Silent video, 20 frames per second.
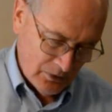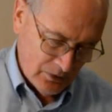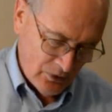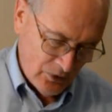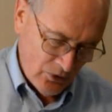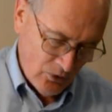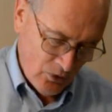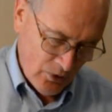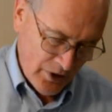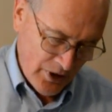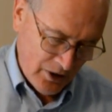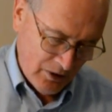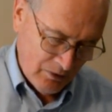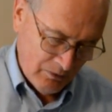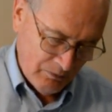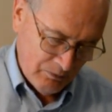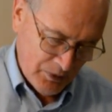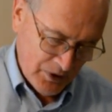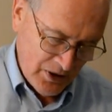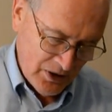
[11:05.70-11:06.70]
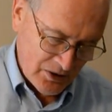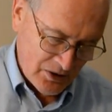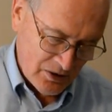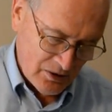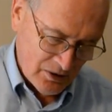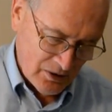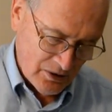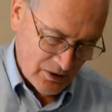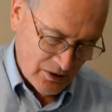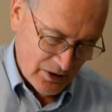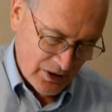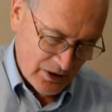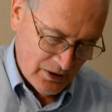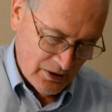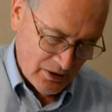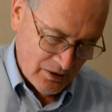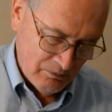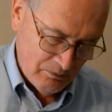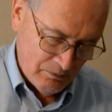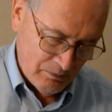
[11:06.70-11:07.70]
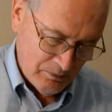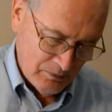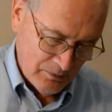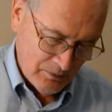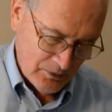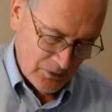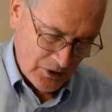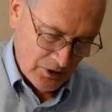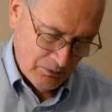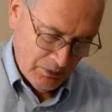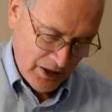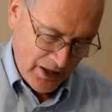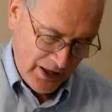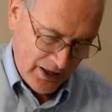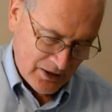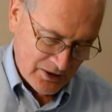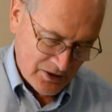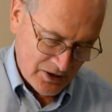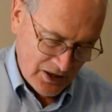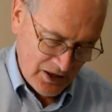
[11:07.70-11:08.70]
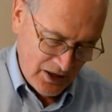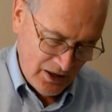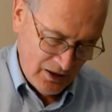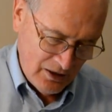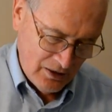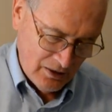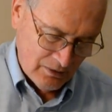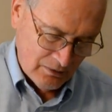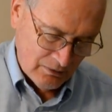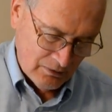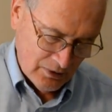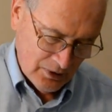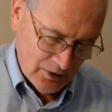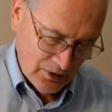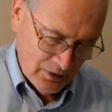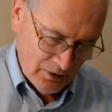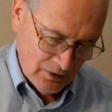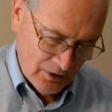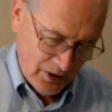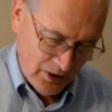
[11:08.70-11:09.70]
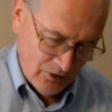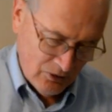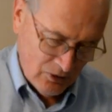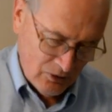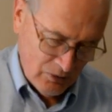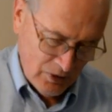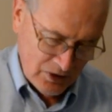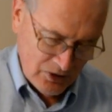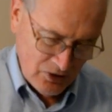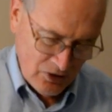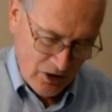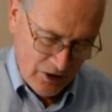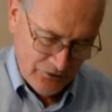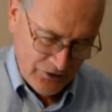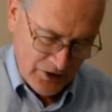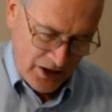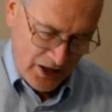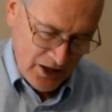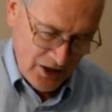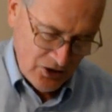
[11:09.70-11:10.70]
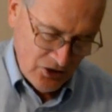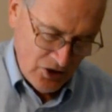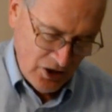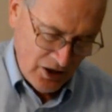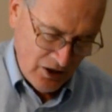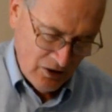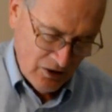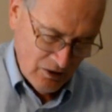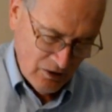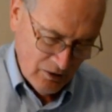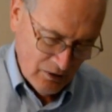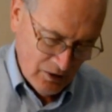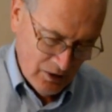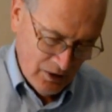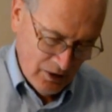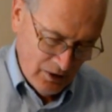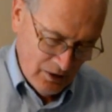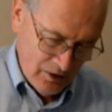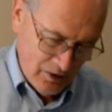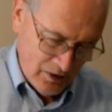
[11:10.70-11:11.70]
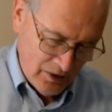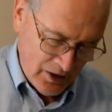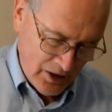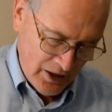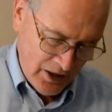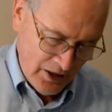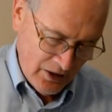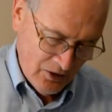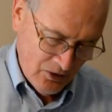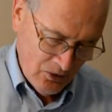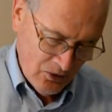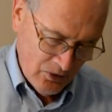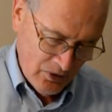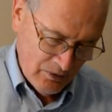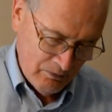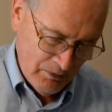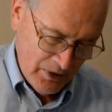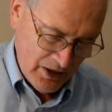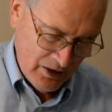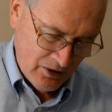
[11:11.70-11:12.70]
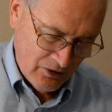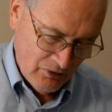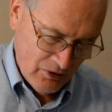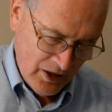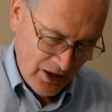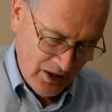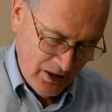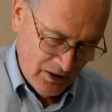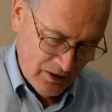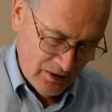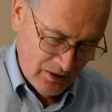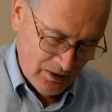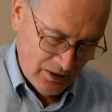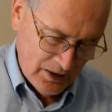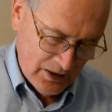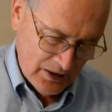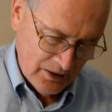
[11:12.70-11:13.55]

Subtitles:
Nordic Peninsula, then the Black Sea, and I know it runs off the edge here. And then I know the Mediterranean